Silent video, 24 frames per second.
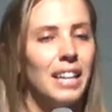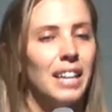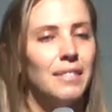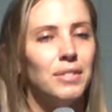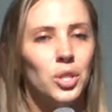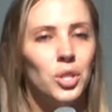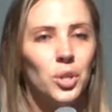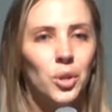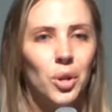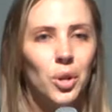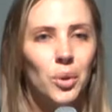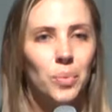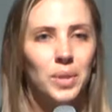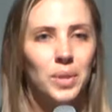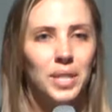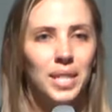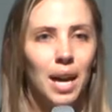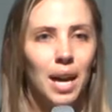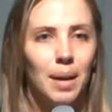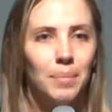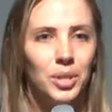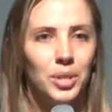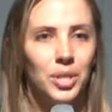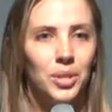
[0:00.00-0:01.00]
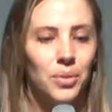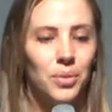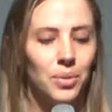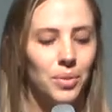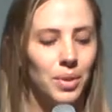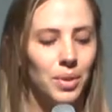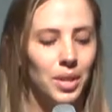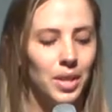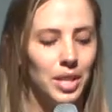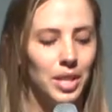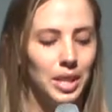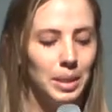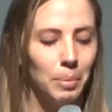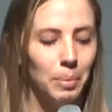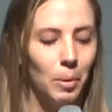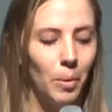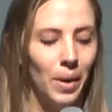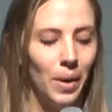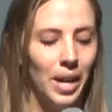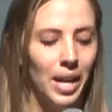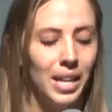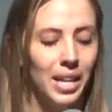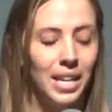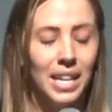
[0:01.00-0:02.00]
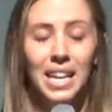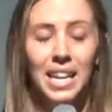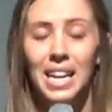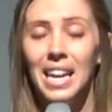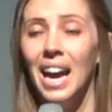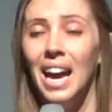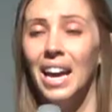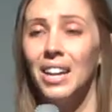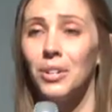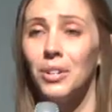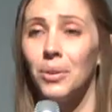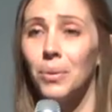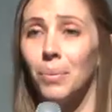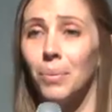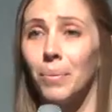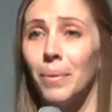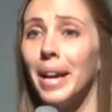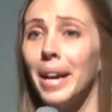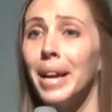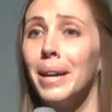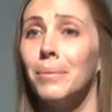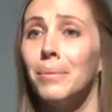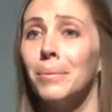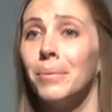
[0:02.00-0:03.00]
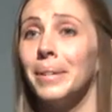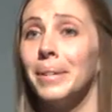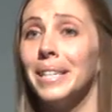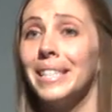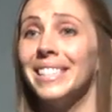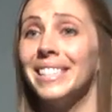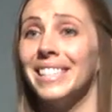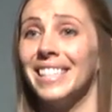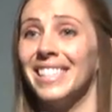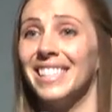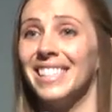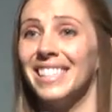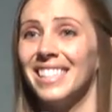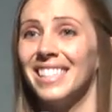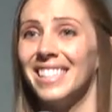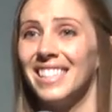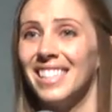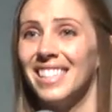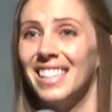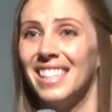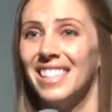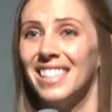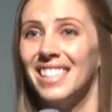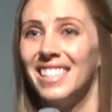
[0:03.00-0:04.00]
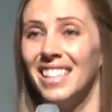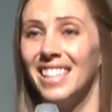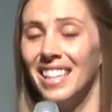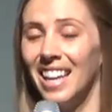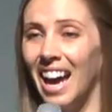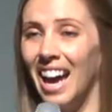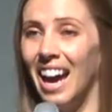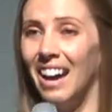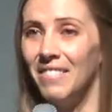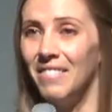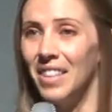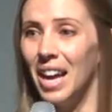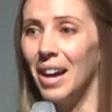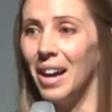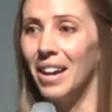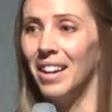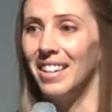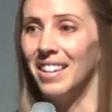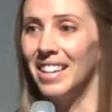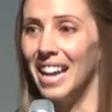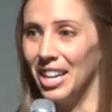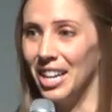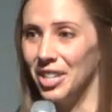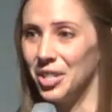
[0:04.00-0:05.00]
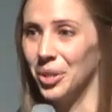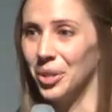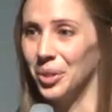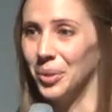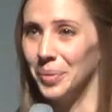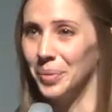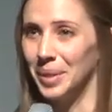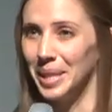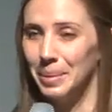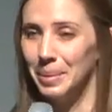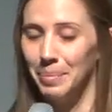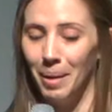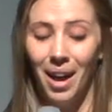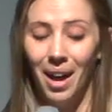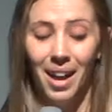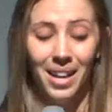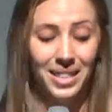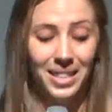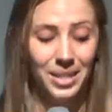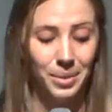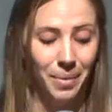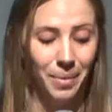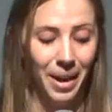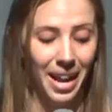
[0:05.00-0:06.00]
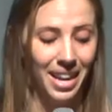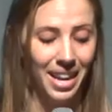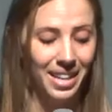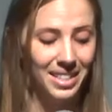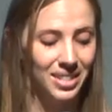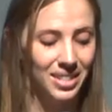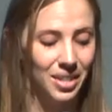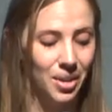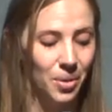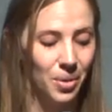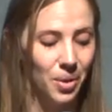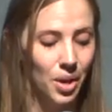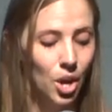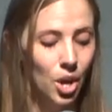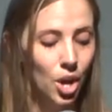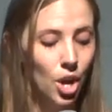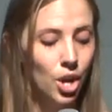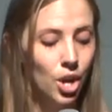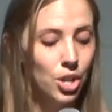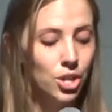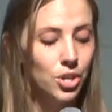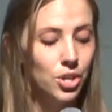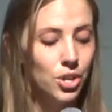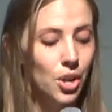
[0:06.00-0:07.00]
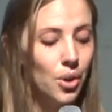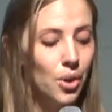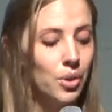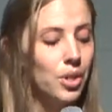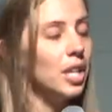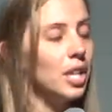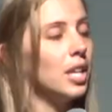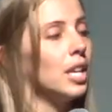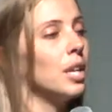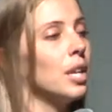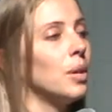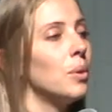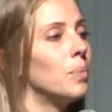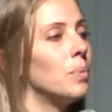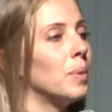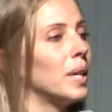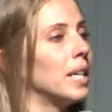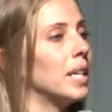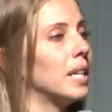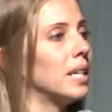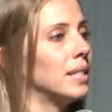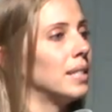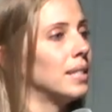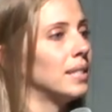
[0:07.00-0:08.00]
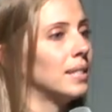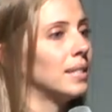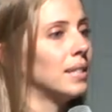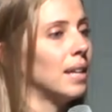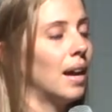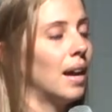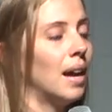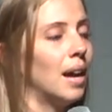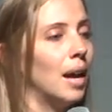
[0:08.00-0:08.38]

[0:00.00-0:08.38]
story was up to this point, he had great reasons to have that natural response, right? So you know that he was